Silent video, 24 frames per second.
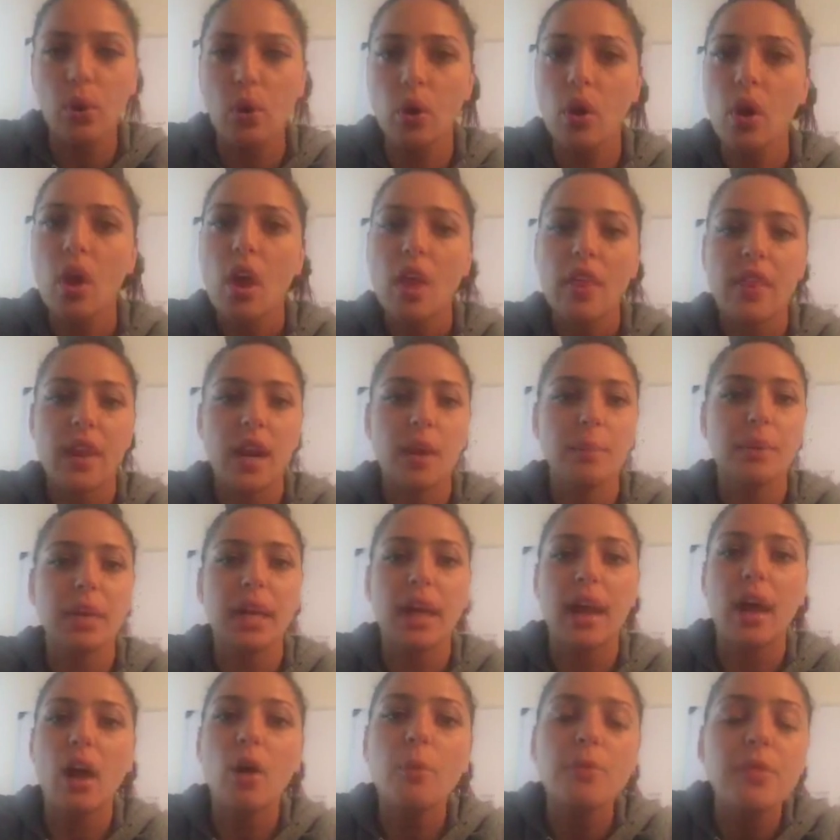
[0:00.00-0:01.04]
people that I'm
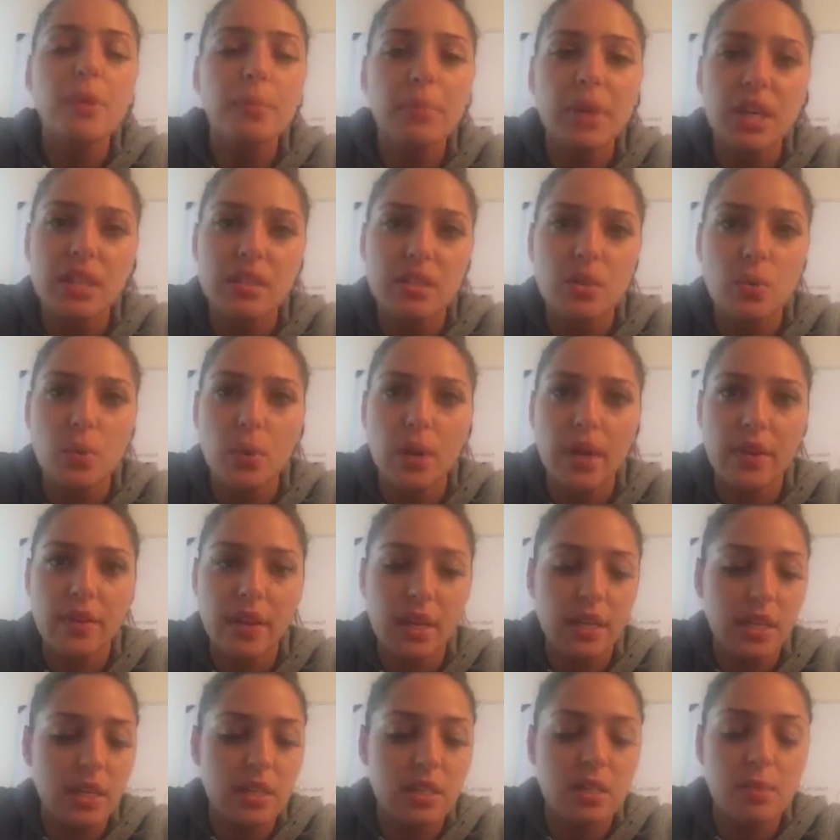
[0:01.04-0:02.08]
going to help them get to
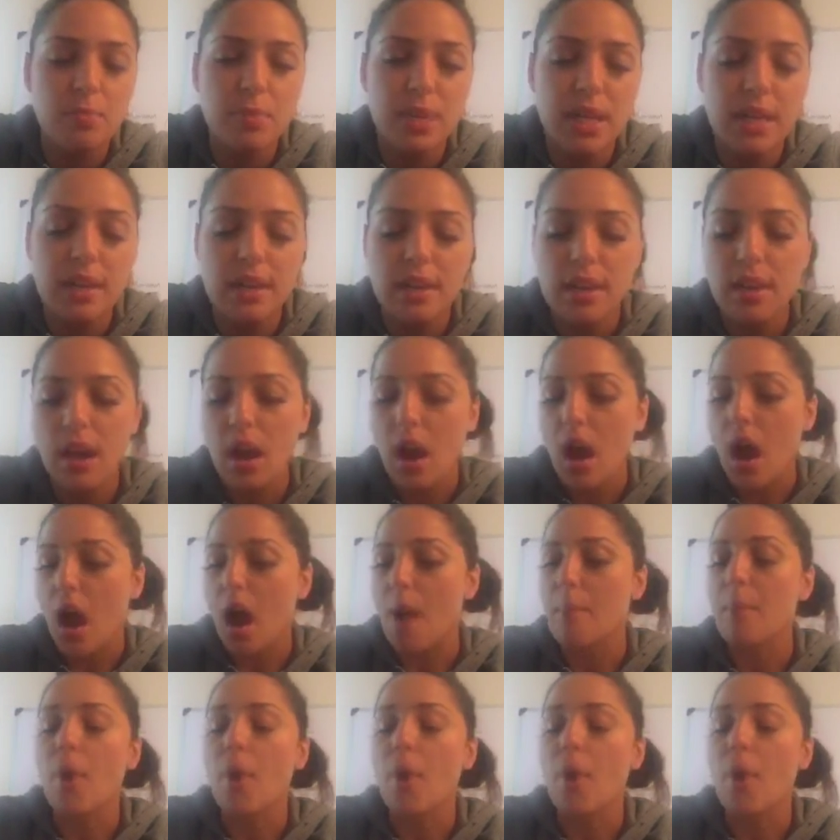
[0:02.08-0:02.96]
where they need to be.